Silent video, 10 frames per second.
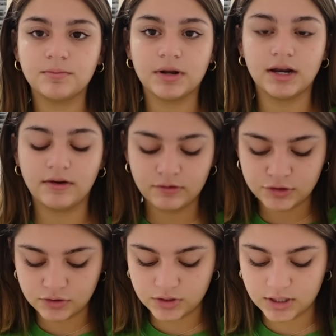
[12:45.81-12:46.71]
but I never
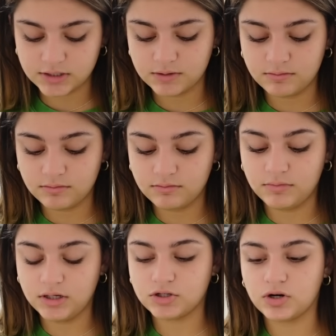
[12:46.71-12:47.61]
showed you guys
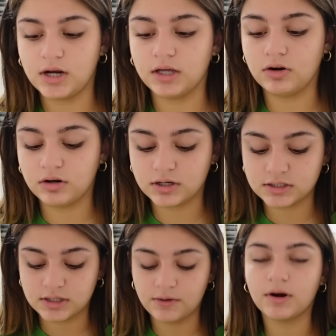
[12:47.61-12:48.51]
me trying it on because
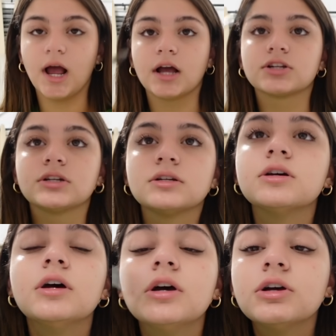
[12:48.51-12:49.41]
they were actually
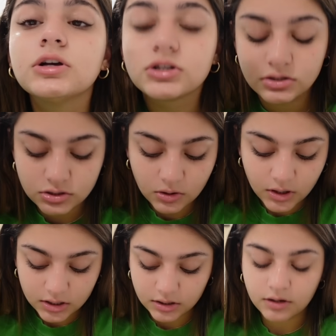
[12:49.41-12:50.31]
so
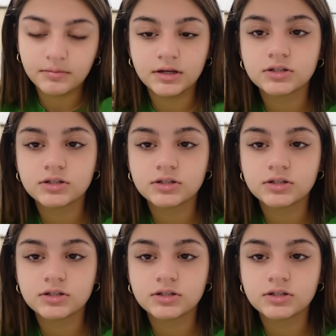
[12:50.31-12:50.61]
ugly on me.